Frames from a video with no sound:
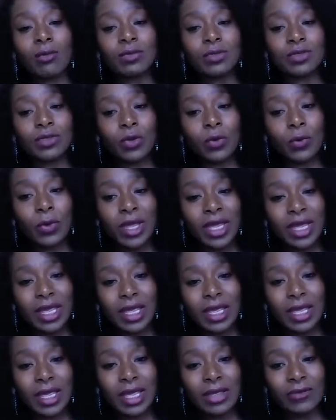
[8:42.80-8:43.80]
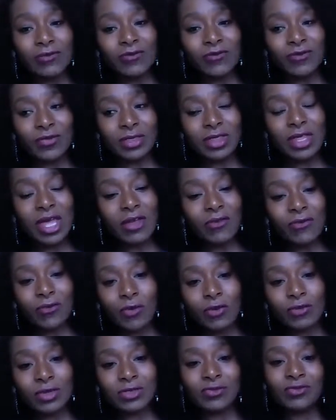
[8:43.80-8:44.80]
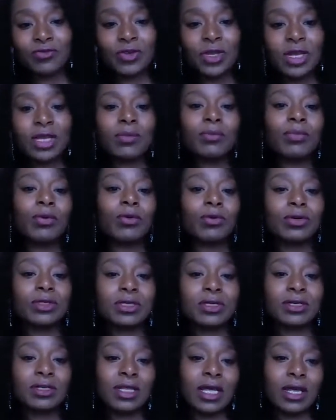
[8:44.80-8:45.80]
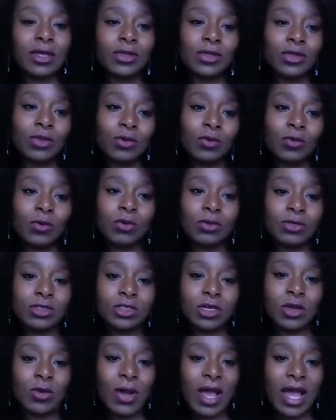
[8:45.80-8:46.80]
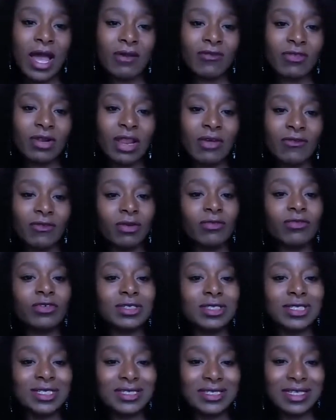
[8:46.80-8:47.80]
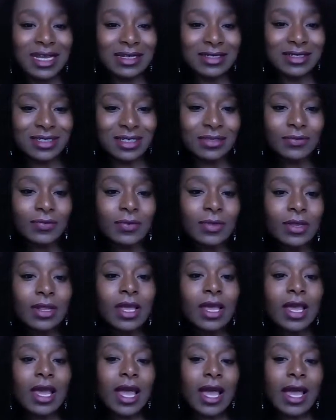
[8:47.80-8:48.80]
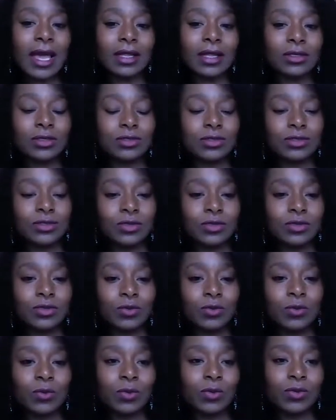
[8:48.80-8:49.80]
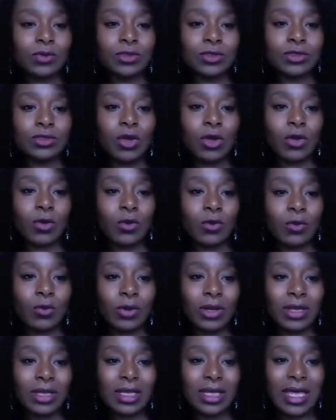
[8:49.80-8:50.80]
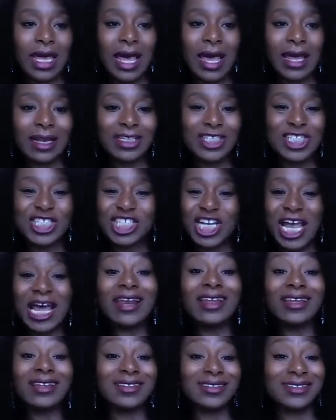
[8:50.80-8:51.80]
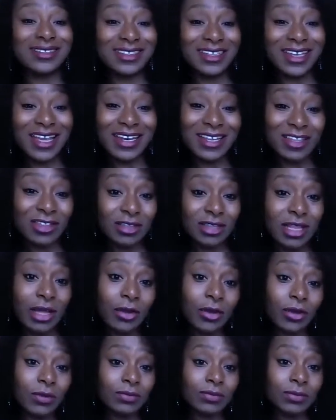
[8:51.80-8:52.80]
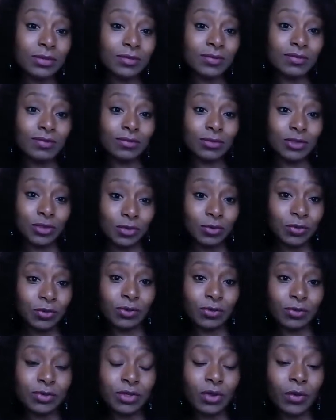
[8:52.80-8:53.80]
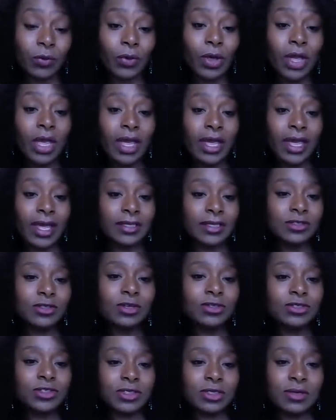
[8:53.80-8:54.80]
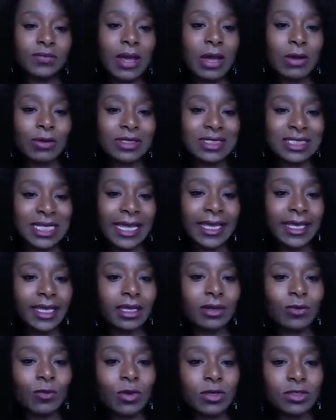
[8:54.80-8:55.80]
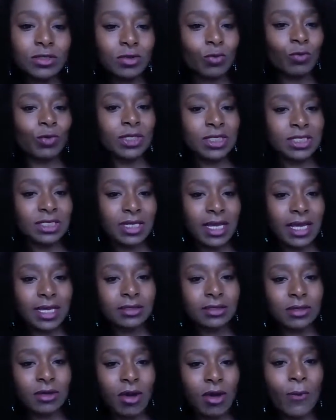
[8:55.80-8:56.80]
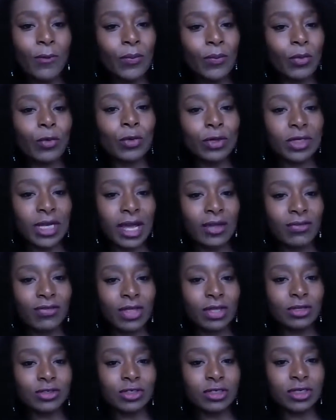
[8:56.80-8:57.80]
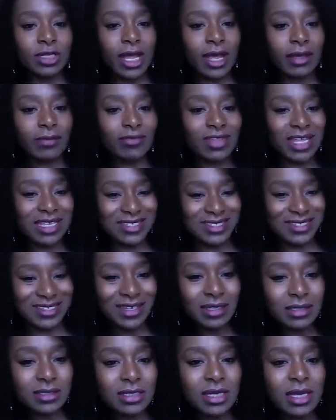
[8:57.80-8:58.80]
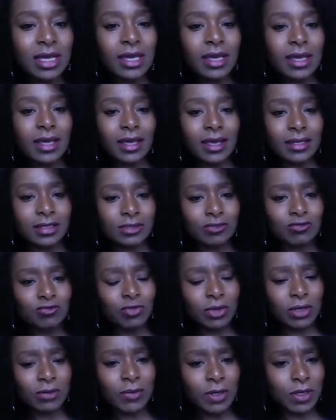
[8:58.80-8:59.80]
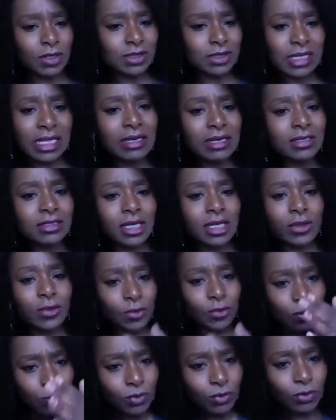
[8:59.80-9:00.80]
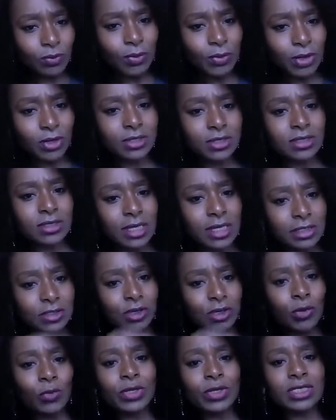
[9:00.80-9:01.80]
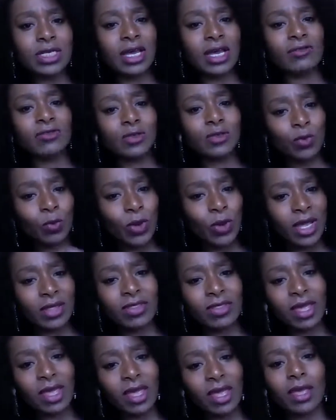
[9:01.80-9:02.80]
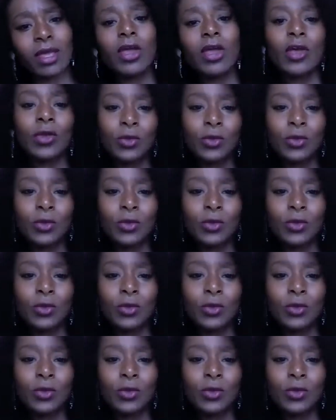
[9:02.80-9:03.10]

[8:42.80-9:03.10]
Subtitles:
So therefore, it's really important that you also have a level of understanding, and you also can challenge anything that comes to you. So it's not just about taking what someone says on board and then just like, that's it. It's really, because at the end of the day, you're the person that's going to have to wear the hair.